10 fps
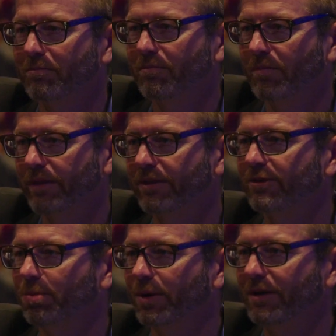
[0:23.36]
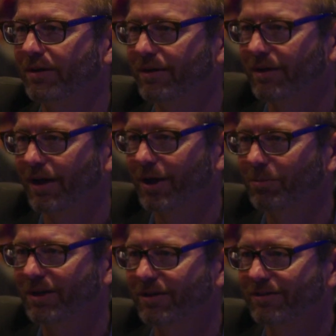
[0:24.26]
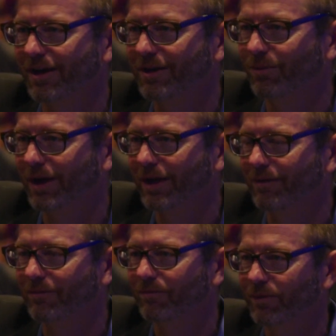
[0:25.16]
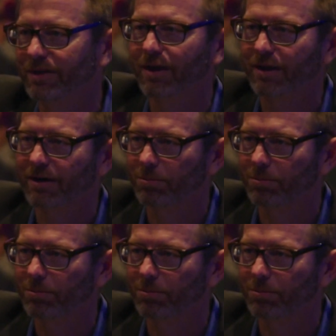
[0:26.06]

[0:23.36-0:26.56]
if you increase 10% every year, in 5 or 6